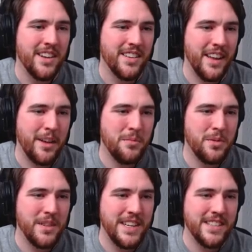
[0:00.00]
like a
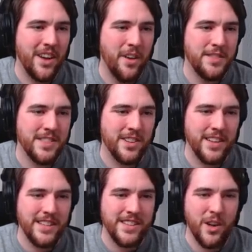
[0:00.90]
police officer.
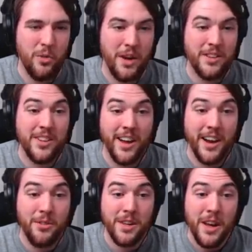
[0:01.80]
That's so well thought
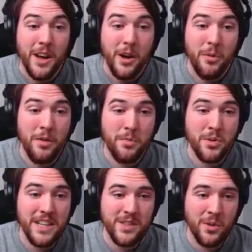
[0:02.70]
out. We have
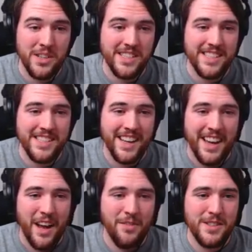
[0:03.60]
police horses,
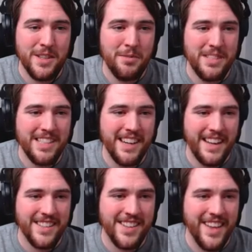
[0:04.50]
and for some reason it
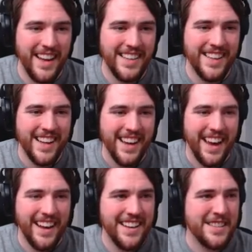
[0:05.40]
has a light,
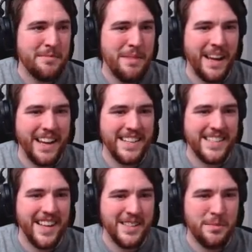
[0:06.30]
and it doesn't make any
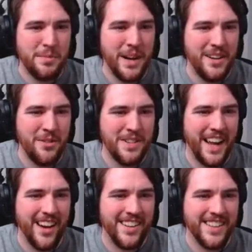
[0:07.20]
sense, but I don't
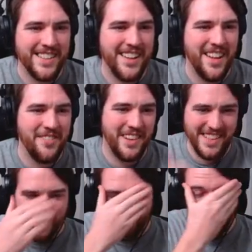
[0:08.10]
care, because I love it.
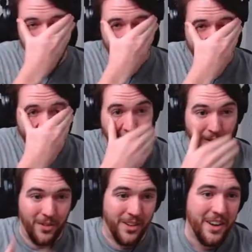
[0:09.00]
Oh
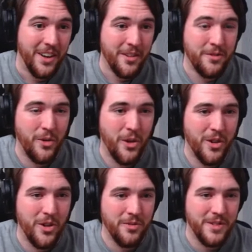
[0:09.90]
no, four
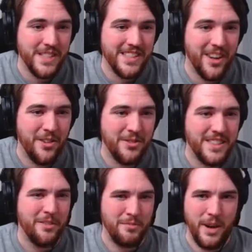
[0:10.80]
hoof is
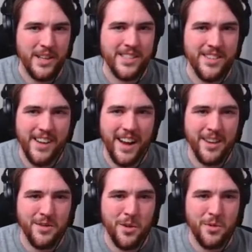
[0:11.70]
toast. Rustler, I
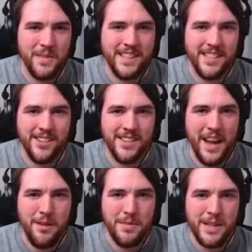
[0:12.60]
don't know if that's your
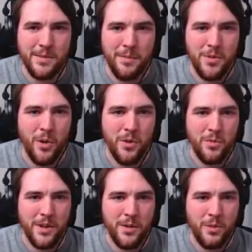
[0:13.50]
name, that's what I'm
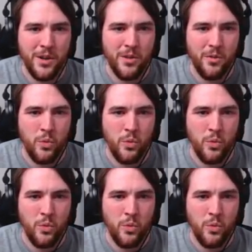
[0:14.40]
going with. We're